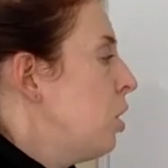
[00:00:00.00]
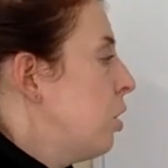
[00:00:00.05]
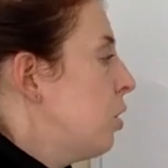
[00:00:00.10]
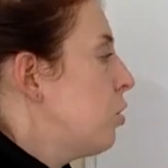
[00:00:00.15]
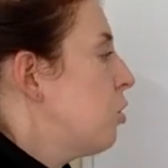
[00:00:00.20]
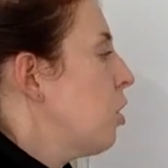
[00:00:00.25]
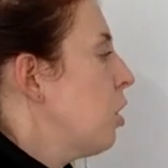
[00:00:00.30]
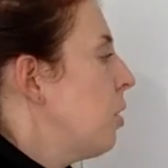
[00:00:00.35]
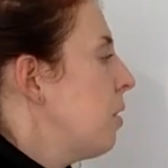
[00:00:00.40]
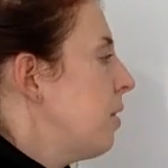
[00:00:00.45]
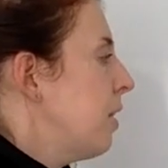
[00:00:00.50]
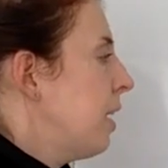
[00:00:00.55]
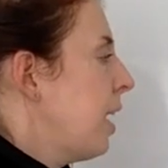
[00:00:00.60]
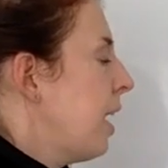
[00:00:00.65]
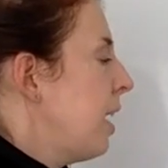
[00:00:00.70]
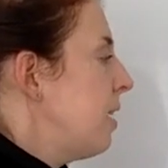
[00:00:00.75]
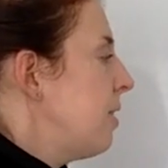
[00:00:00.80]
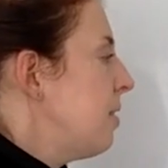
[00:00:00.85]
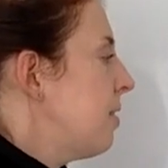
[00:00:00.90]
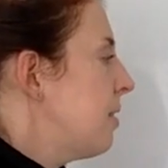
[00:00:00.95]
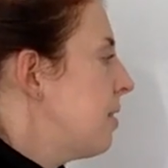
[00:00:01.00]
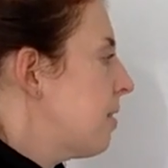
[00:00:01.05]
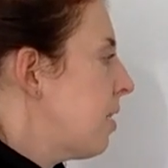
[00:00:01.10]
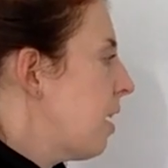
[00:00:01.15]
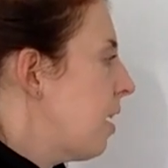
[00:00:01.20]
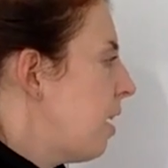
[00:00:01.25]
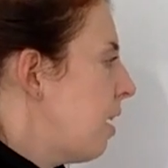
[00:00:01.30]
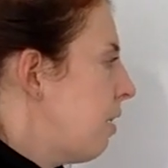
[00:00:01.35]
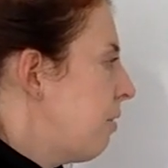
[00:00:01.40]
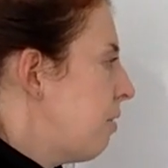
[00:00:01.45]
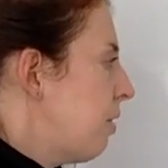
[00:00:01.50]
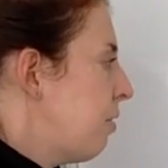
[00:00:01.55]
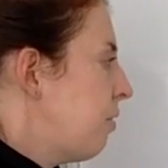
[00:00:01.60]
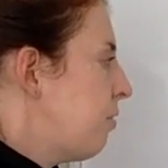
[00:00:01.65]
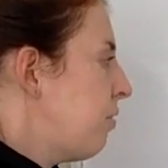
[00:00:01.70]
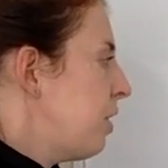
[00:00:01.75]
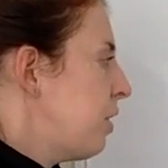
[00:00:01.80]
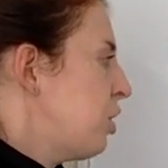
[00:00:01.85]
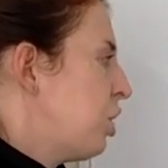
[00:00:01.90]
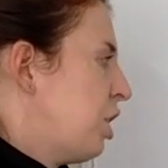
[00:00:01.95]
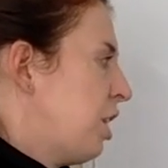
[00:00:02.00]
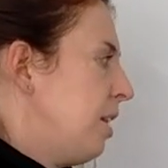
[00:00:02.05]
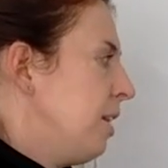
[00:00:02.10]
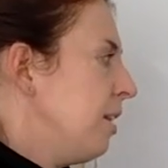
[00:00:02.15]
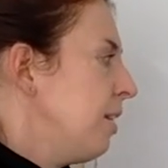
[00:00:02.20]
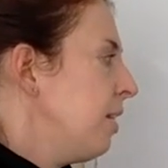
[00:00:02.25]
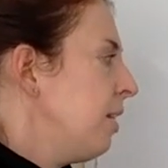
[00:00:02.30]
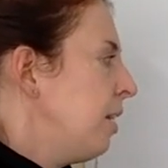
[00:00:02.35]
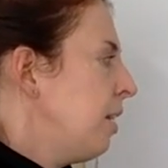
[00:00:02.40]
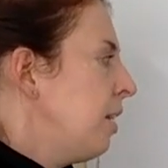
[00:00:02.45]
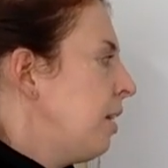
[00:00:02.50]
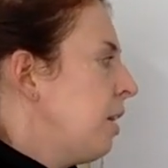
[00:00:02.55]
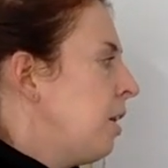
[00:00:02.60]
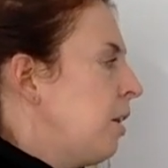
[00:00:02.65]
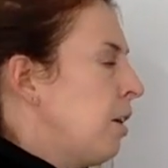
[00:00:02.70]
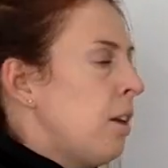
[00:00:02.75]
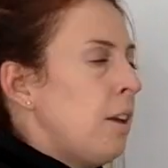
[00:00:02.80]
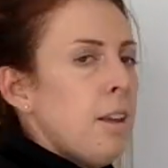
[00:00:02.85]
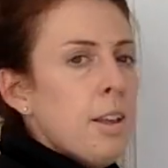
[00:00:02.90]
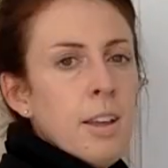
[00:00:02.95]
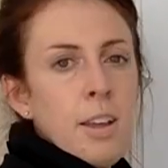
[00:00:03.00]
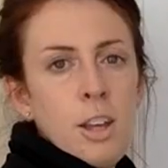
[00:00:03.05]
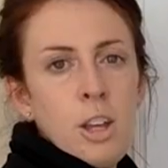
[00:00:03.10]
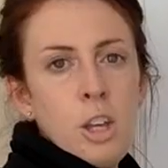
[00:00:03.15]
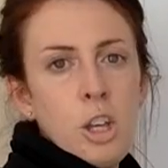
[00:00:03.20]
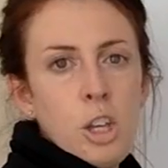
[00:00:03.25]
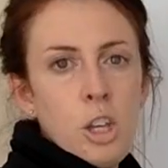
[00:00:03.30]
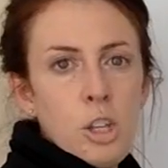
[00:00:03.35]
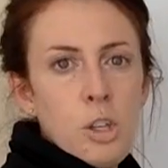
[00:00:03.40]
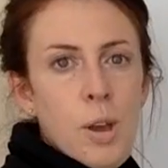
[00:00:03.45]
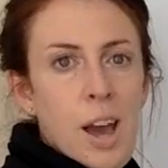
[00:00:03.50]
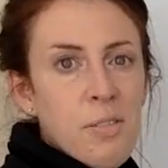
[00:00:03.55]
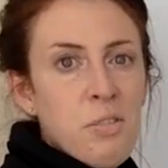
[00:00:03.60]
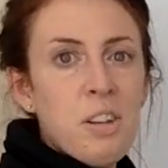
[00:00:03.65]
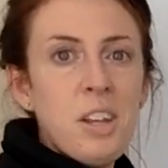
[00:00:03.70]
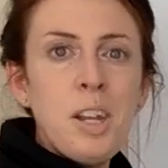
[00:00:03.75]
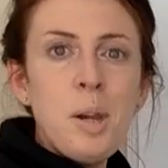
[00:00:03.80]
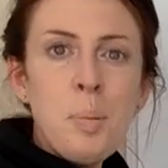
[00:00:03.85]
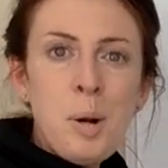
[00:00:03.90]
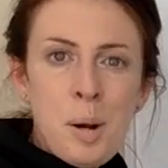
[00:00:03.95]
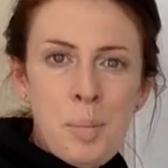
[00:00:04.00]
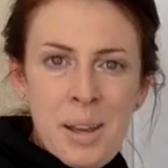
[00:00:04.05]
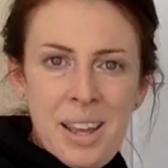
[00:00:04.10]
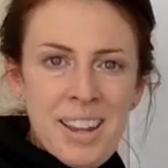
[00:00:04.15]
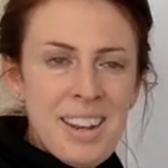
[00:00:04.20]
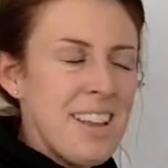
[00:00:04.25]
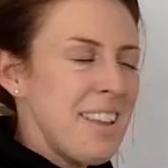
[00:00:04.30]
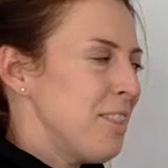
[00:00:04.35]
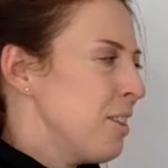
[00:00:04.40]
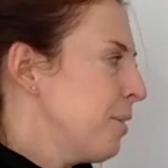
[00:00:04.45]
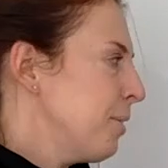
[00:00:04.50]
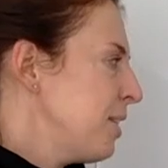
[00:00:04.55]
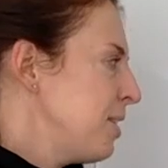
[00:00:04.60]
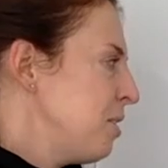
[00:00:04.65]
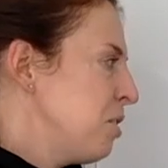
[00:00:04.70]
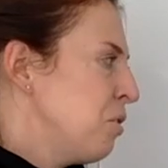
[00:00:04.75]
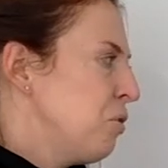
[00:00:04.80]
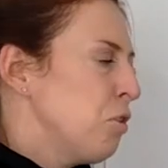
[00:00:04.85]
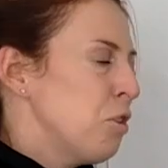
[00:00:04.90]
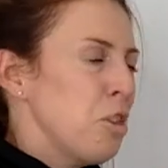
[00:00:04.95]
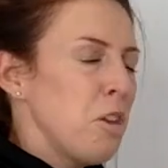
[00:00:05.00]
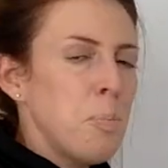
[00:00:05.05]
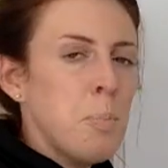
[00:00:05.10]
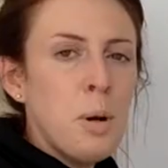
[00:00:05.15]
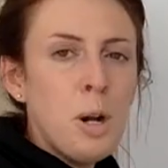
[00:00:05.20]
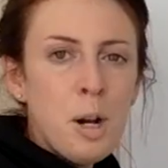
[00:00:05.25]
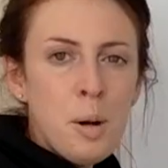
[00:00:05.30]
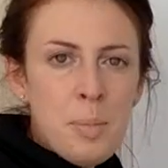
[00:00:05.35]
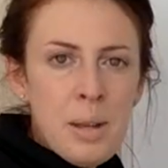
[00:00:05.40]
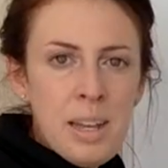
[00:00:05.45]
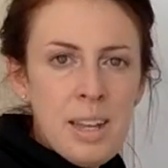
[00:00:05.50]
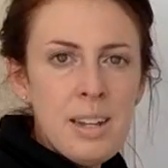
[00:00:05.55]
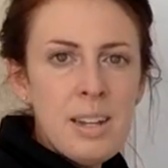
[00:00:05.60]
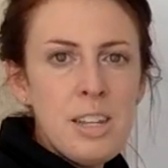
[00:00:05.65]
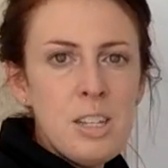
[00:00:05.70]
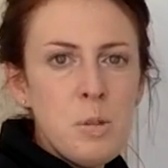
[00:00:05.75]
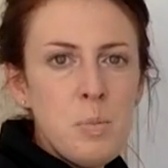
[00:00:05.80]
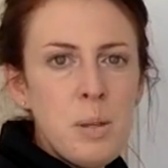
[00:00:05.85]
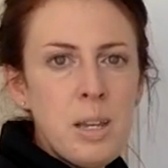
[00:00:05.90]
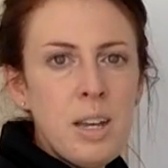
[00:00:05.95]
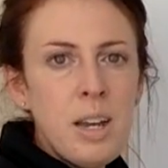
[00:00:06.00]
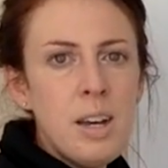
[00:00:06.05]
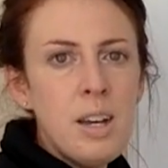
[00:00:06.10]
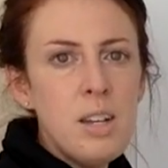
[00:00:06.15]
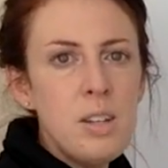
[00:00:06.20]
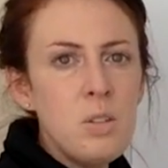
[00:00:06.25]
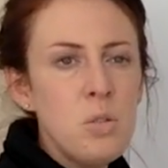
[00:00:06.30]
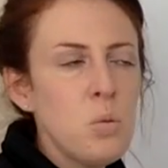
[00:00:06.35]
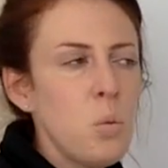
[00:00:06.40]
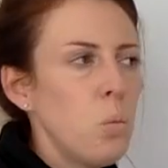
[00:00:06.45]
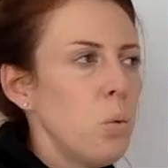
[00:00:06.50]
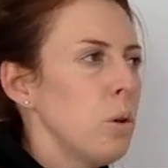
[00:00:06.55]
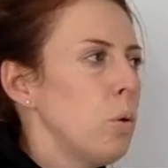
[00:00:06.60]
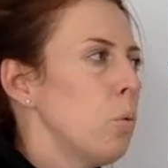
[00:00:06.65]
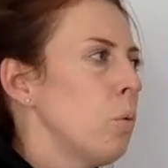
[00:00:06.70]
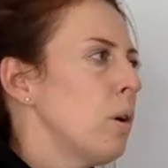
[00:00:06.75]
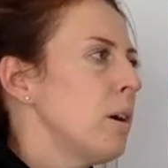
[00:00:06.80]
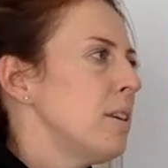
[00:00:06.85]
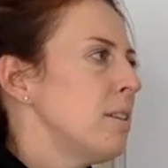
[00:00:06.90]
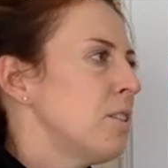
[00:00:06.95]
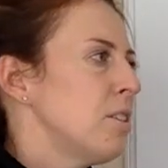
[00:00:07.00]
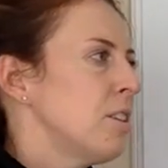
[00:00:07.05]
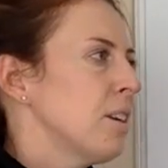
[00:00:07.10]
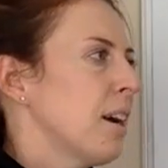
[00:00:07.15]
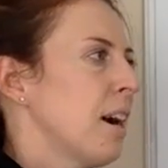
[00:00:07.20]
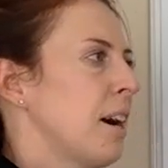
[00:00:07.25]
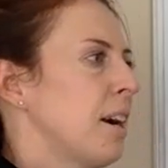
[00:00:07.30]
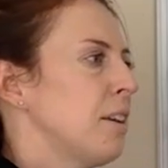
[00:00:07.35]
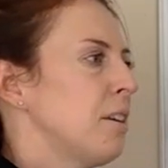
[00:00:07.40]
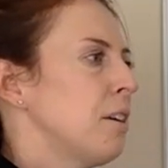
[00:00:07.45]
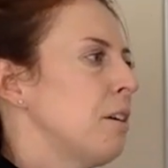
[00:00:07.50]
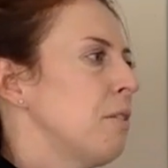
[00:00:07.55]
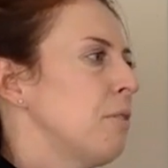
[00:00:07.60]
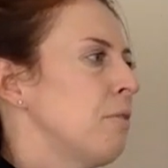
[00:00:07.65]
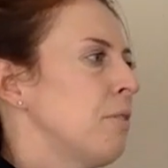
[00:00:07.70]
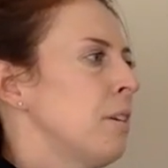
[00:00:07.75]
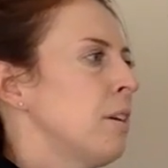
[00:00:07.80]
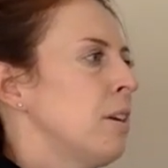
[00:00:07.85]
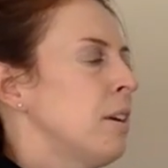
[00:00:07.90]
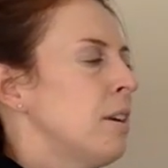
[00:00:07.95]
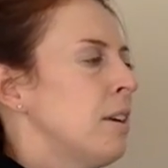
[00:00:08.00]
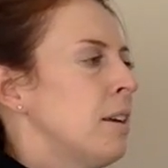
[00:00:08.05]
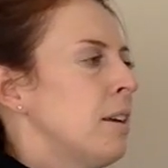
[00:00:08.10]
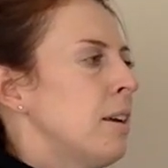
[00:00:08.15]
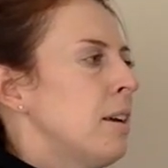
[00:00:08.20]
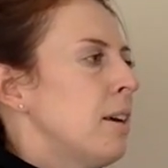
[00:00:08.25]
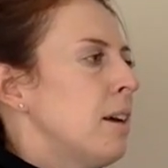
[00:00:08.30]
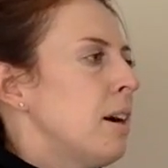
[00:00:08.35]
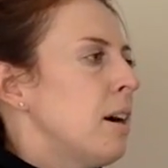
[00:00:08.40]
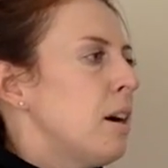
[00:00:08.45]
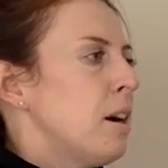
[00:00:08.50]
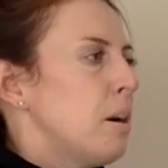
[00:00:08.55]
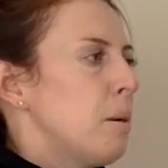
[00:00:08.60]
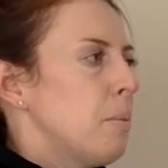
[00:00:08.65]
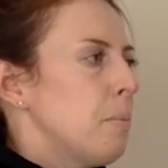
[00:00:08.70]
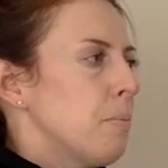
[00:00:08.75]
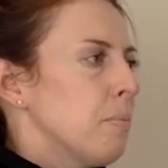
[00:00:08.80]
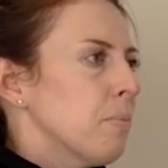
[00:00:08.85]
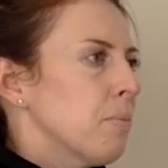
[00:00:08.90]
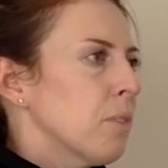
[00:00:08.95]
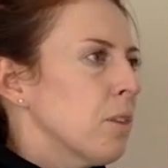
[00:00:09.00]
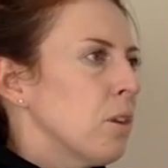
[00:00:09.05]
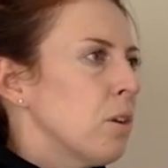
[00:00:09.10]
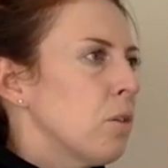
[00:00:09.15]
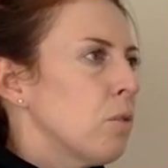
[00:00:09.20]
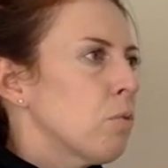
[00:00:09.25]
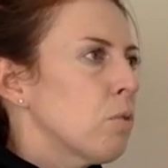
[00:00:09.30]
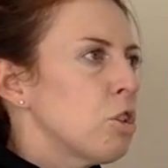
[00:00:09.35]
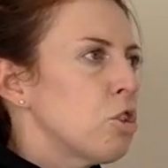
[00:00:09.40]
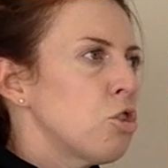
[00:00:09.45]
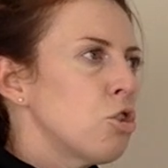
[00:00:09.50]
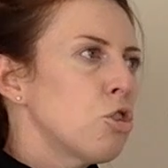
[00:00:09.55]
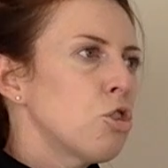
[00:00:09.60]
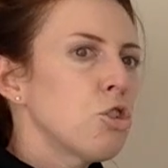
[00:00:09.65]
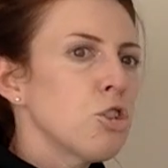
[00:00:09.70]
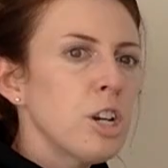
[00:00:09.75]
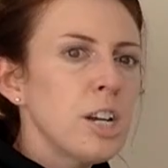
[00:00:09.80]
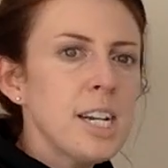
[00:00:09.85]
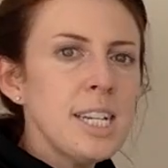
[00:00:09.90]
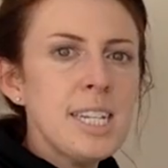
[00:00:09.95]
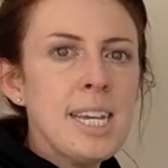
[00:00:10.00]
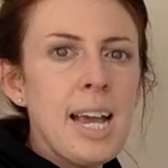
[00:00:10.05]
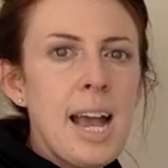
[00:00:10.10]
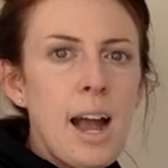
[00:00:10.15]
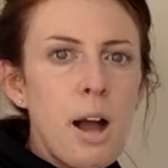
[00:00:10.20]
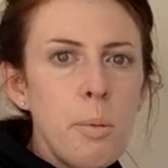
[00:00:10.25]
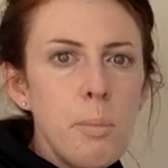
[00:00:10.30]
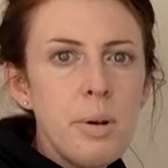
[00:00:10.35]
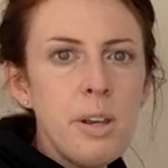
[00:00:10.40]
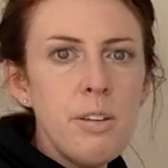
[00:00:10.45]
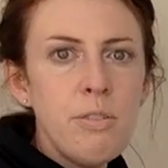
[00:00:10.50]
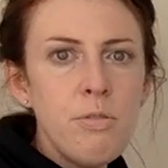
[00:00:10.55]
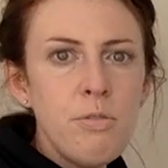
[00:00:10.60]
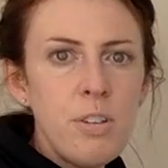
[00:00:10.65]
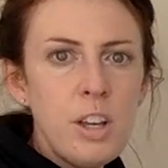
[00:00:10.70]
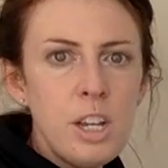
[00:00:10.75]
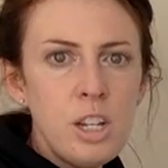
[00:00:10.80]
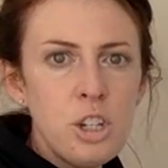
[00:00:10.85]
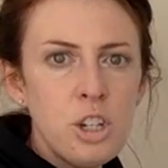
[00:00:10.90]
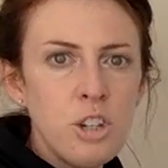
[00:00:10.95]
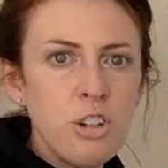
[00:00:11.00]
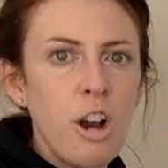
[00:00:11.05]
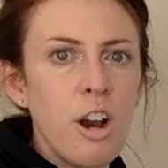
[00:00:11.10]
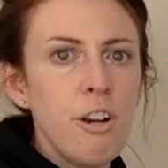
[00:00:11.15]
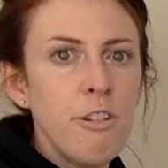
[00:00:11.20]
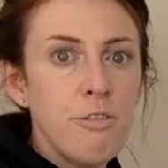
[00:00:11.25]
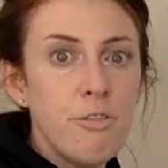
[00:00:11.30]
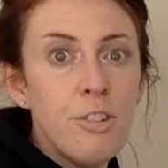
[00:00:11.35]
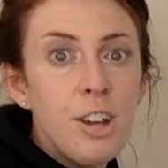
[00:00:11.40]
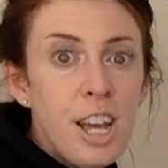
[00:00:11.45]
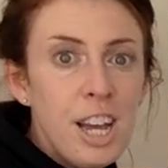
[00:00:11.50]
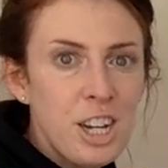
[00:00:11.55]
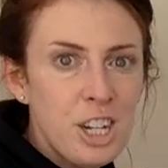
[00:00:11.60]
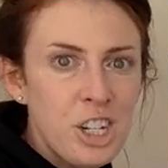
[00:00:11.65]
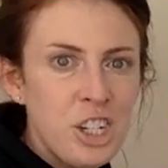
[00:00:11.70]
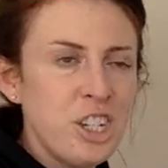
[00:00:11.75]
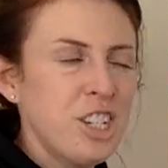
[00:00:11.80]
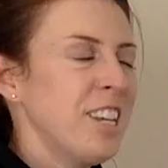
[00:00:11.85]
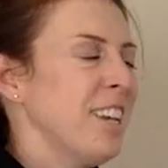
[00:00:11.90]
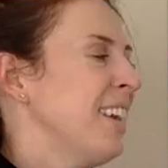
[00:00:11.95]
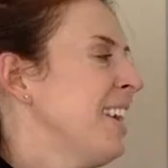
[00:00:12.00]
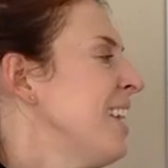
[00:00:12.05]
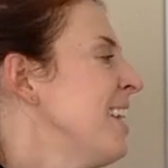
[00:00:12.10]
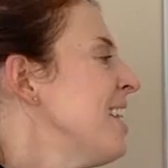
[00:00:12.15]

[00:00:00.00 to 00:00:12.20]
So in the case of fishing, you have to get a permit. The reason for the permit is because we want to kind of restrict how many fish are fished.